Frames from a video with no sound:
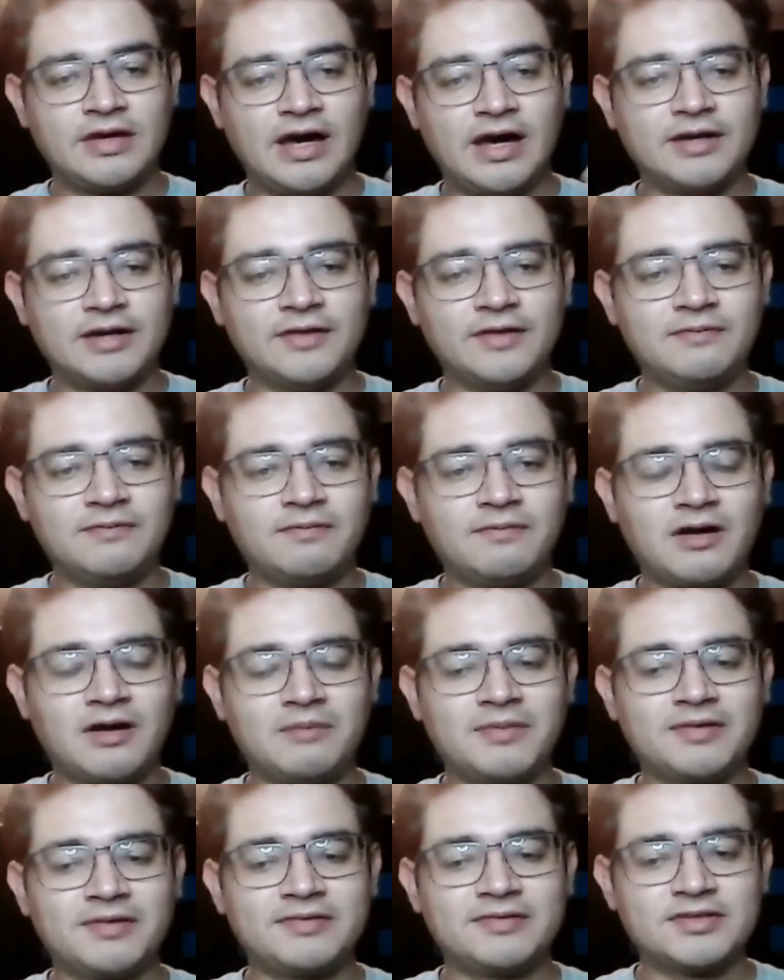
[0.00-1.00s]
Another
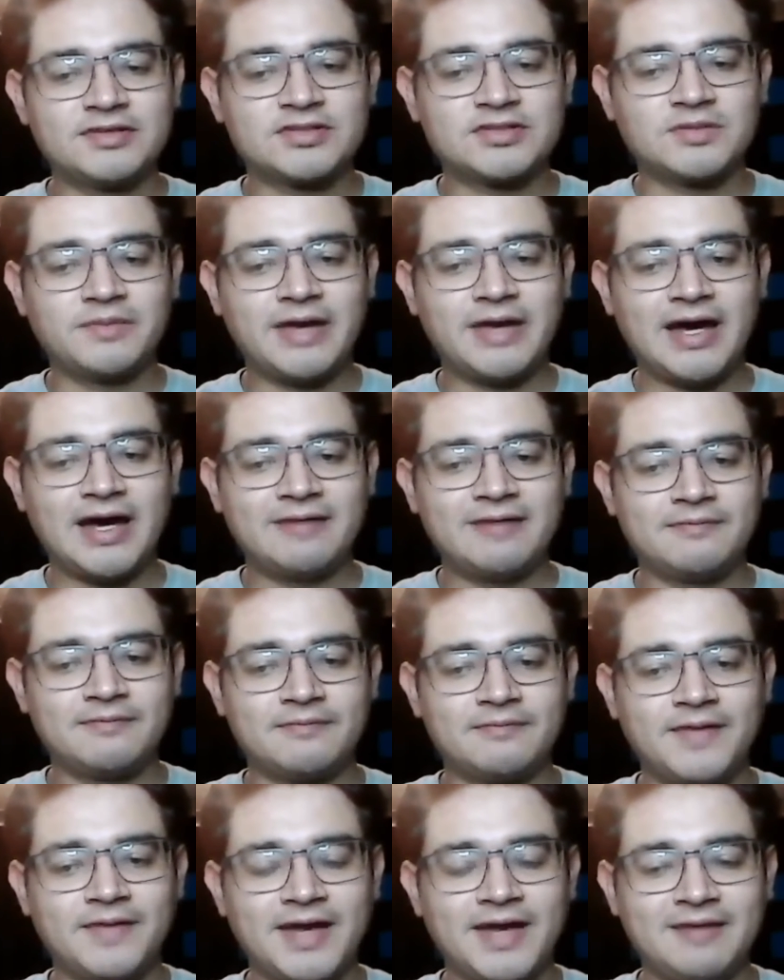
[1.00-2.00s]
conversation we
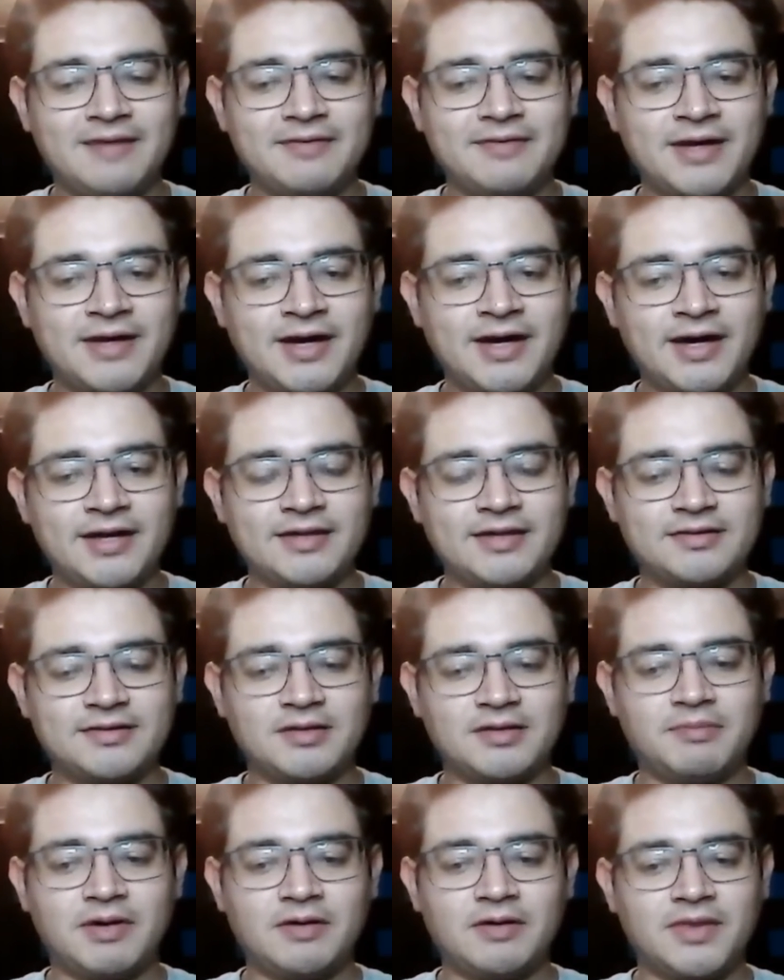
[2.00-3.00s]
haven't had is
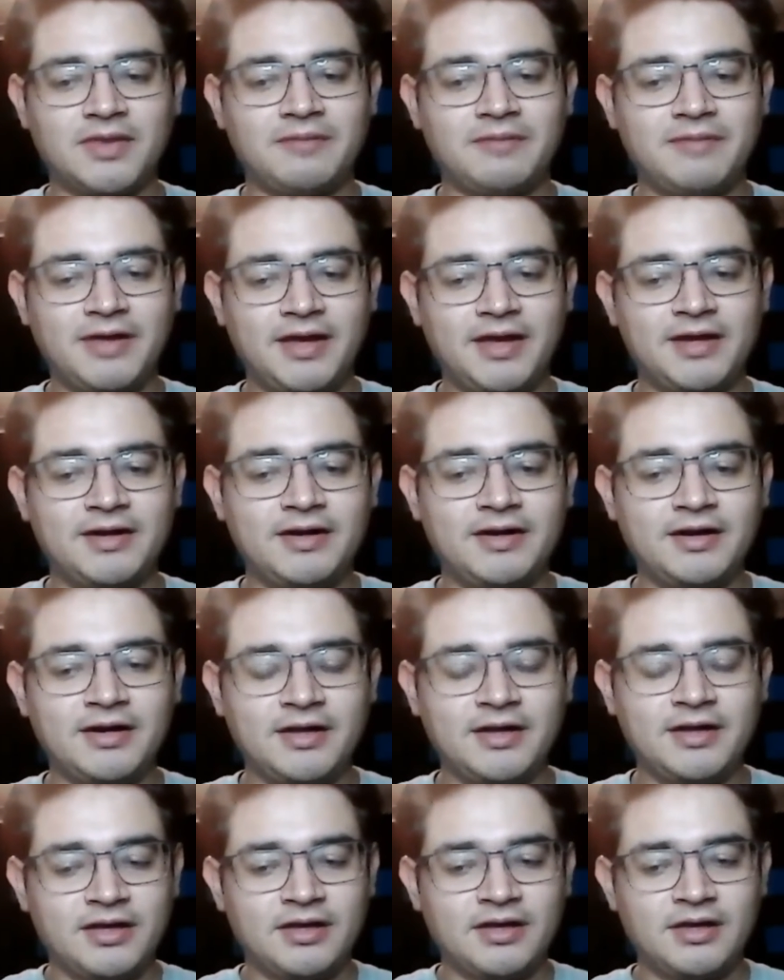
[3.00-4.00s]
about the beginner,
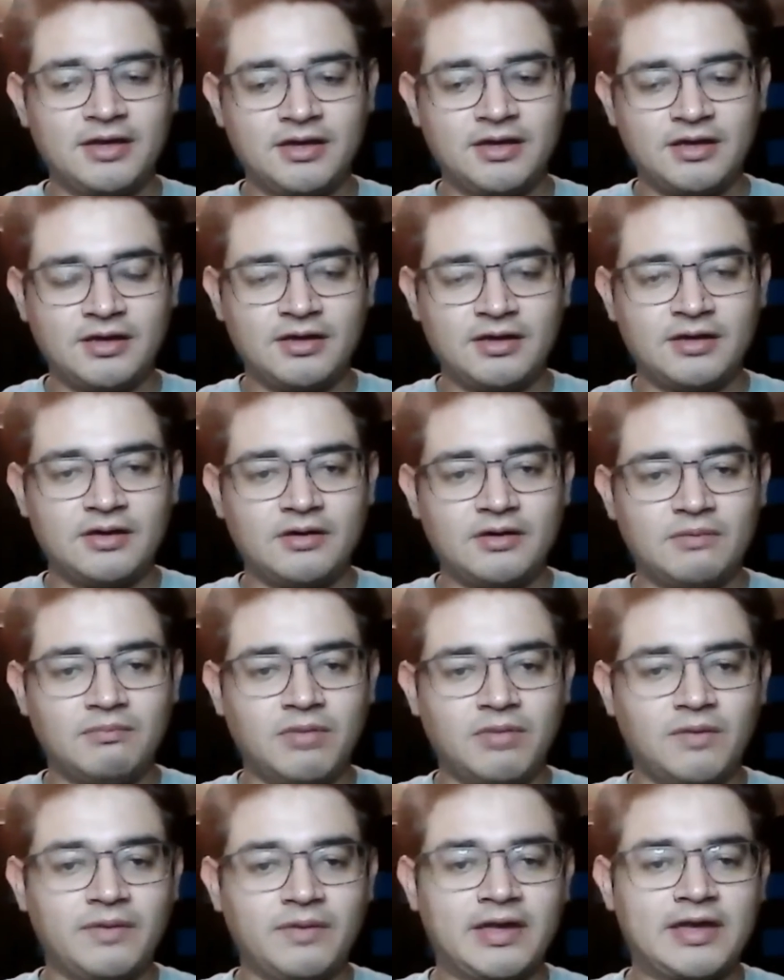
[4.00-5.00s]

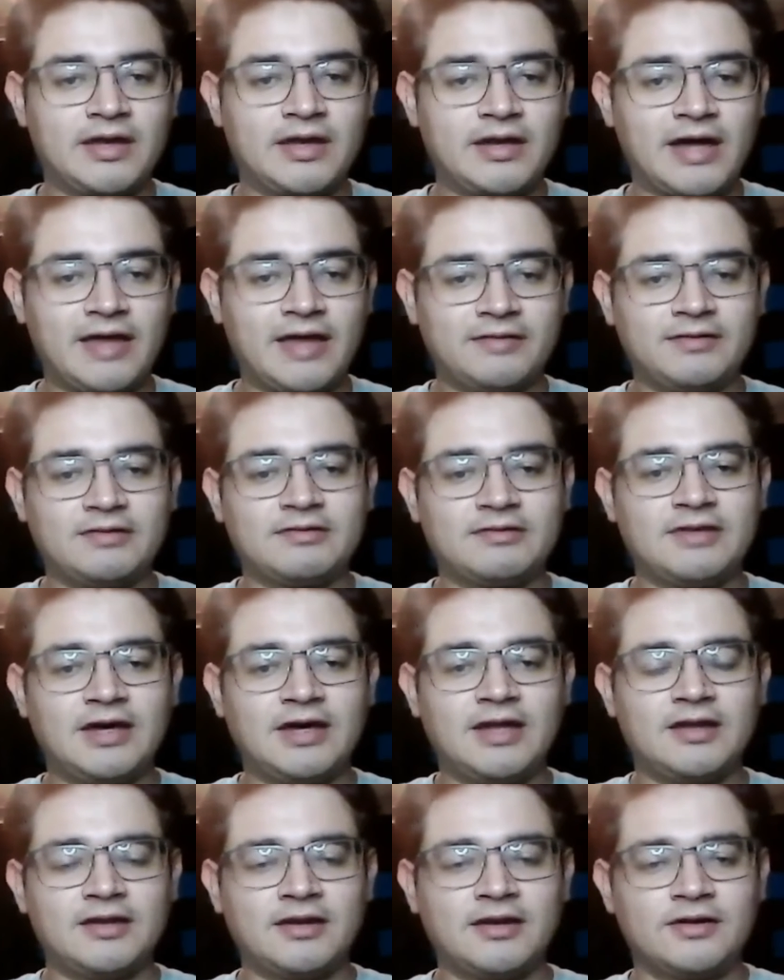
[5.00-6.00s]
but we can address
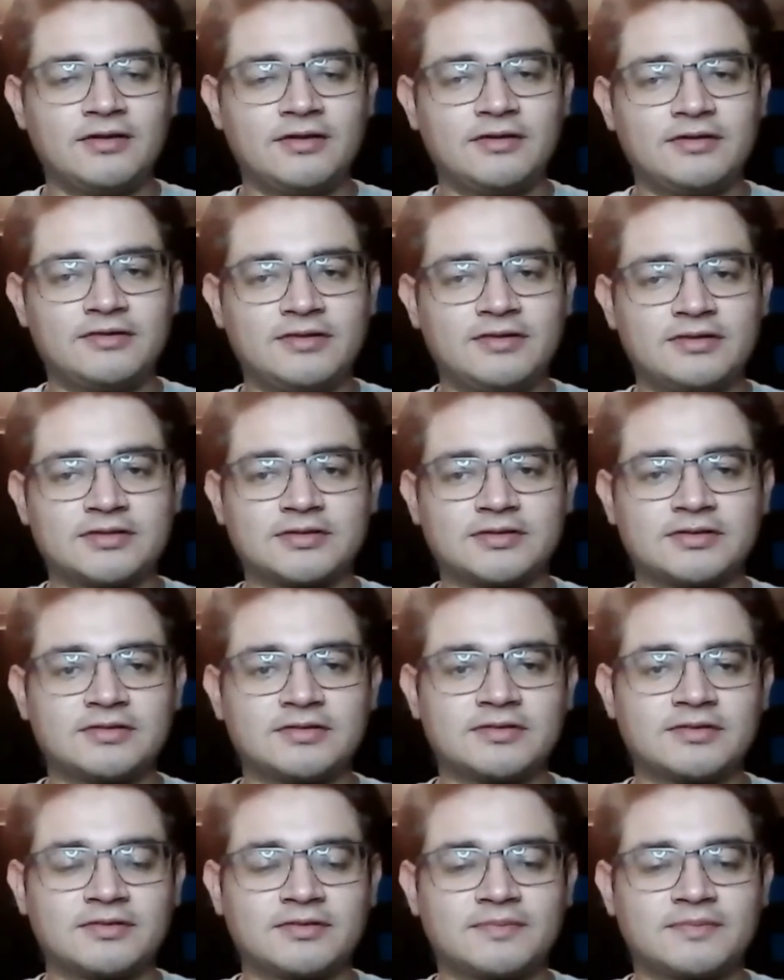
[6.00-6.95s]
that in another session.